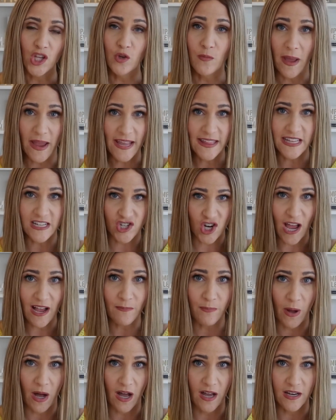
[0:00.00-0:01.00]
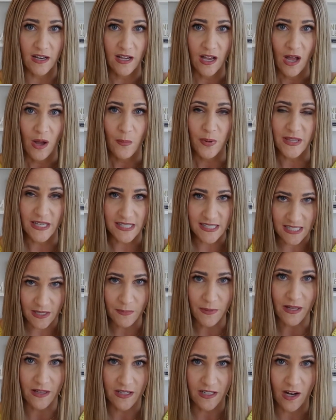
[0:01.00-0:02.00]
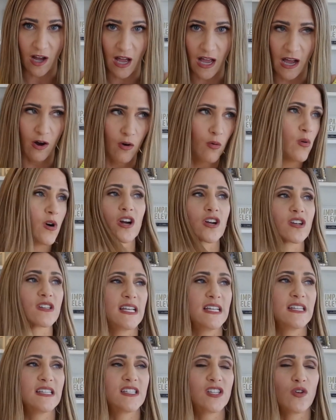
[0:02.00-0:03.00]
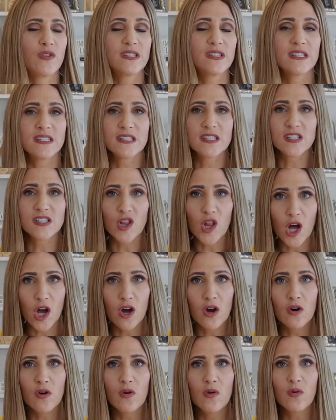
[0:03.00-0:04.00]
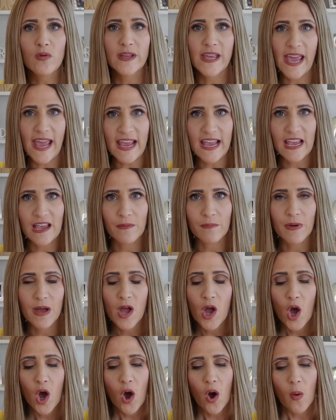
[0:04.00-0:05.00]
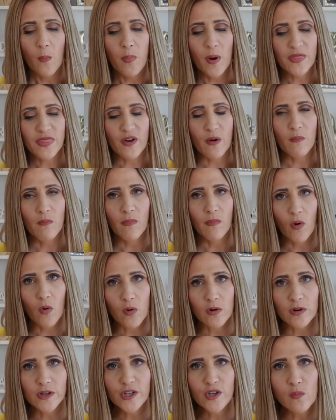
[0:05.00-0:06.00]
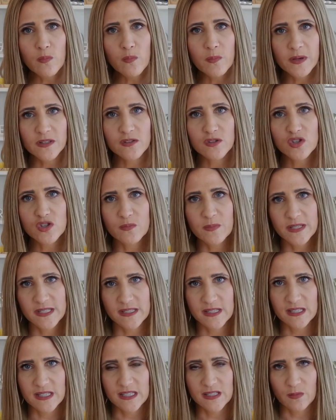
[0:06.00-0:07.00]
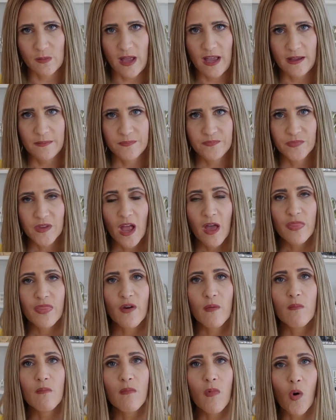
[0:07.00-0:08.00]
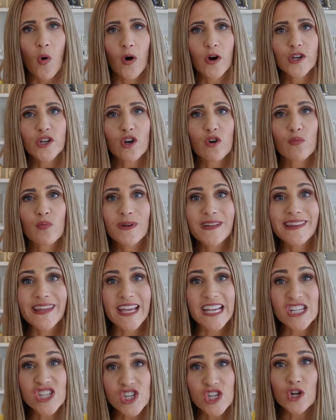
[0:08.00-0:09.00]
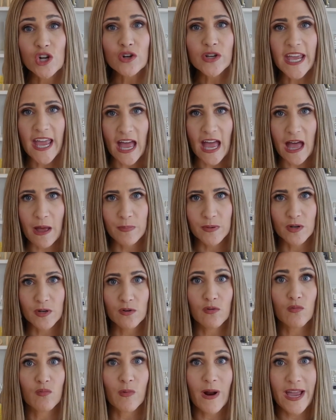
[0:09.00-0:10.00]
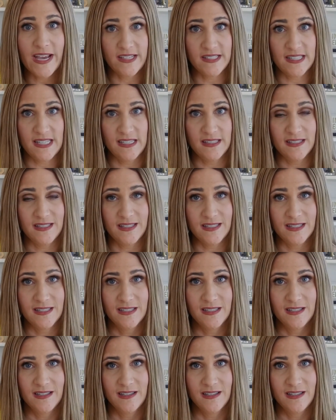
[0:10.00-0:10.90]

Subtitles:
You may hit the jackpot, but that's typically not how it works. And so this is a slow game. But the more you build your business this way, the more your relational capital rises,